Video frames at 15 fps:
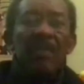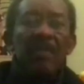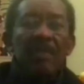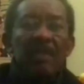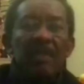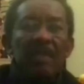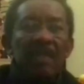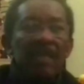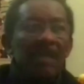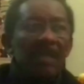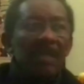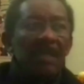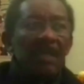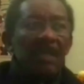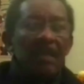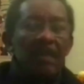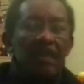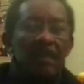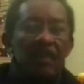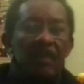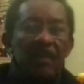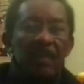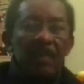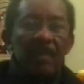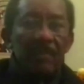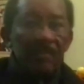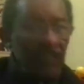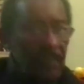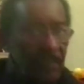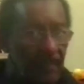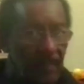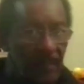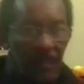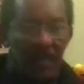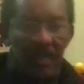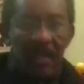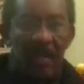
Goretti. And Marie, Marie